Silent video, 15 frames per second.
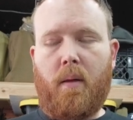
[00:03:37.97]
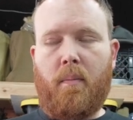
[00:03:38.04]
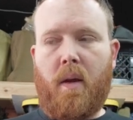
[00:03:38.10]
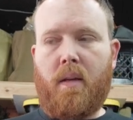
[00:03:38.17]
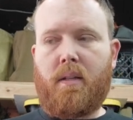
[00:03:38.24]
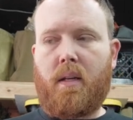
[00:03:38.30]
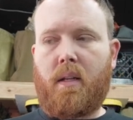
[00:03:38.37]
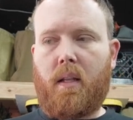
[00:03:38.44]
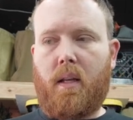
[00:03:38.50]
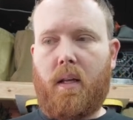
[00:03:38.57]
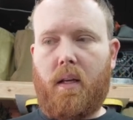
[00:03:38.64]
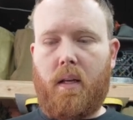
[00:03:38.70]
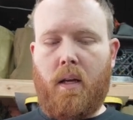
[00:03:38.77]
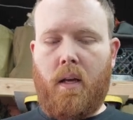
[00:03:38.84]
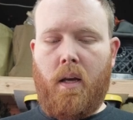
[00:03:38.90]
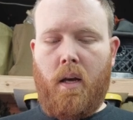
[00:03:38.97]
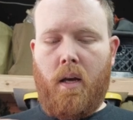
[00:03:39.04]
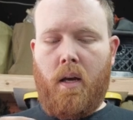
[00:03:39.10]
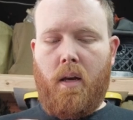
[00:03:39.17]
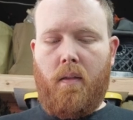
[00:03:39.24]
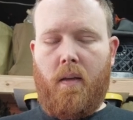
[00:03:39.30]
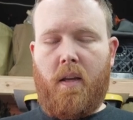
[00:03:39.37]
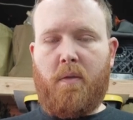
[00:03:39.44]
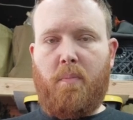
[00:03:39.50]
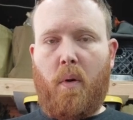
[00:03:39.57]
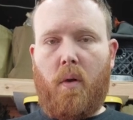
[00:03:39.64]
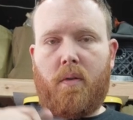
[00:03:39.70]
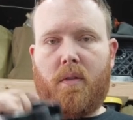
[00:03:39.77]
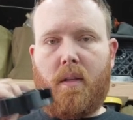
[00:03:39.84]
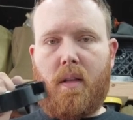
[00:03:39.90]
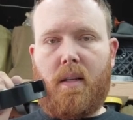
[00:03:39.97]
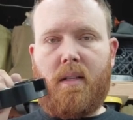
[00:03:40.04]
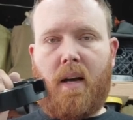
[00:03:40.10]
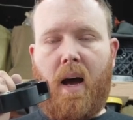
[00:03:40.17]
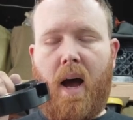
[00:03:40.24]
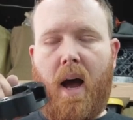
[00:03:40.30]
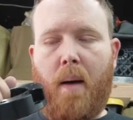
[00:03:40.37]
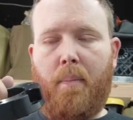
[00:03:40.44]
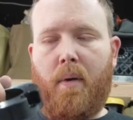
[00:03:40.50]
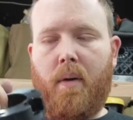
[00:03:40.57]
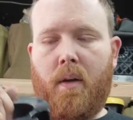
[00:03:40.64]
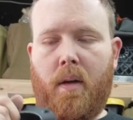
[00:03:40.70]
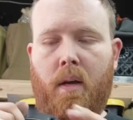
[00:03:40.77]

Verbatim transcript: Basically, these bolt to the top